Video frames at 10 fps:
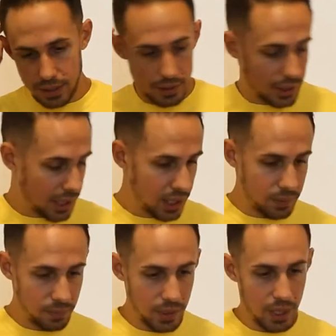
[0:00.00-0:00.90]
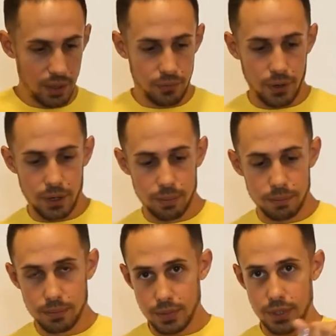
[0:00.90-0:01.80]
to get them from
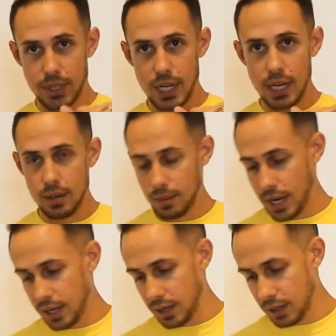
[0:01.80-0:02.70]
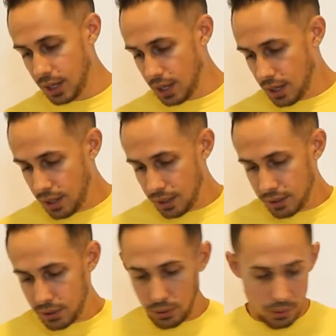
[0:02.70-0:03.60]
seed right here
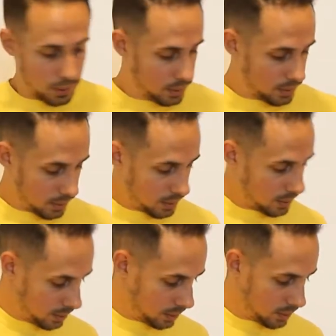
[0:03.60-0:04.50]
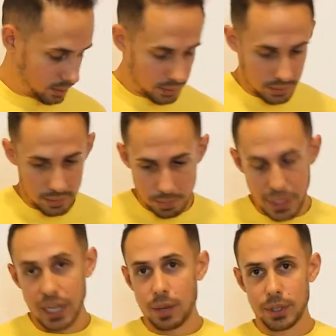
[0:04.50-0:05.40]
to
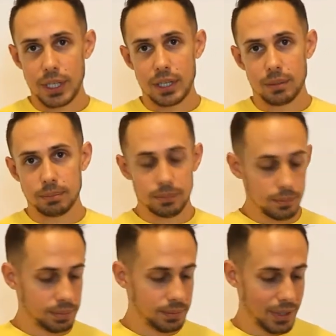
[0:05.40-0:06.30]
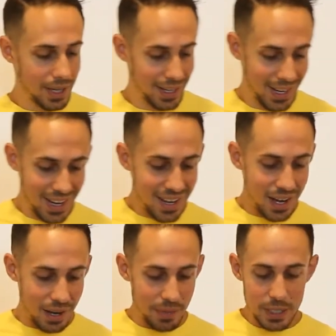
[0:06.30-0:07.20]
being able to eat them.
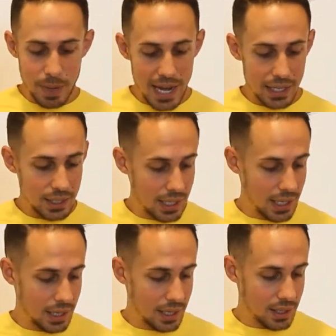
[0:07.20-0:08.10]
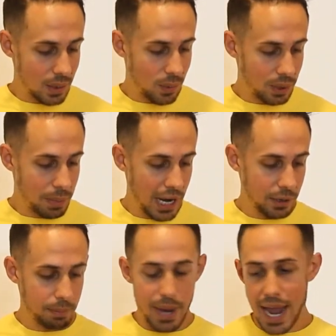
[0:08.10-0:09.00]
This bag of seed is a 1
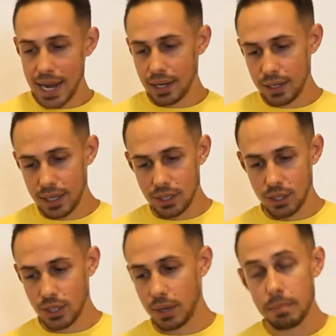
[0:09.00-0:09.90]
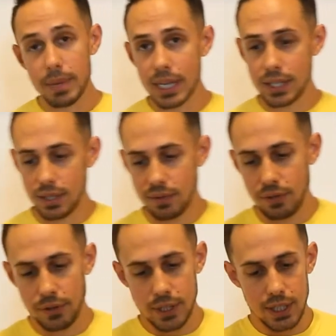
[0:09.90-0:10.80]
pound bag. It's just a mix of
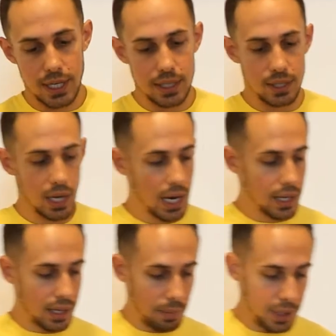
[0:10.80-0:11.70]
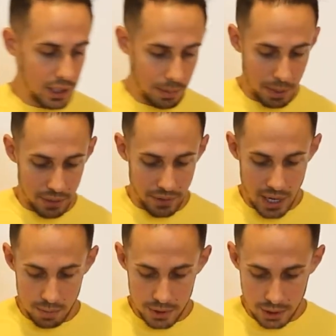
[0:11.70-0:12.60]
different seeds that I picked up off
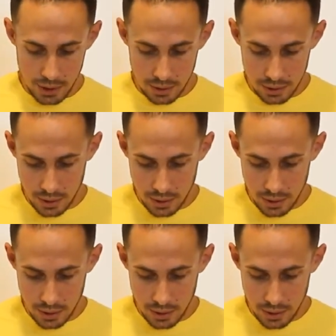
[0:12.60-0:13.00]
Amazon.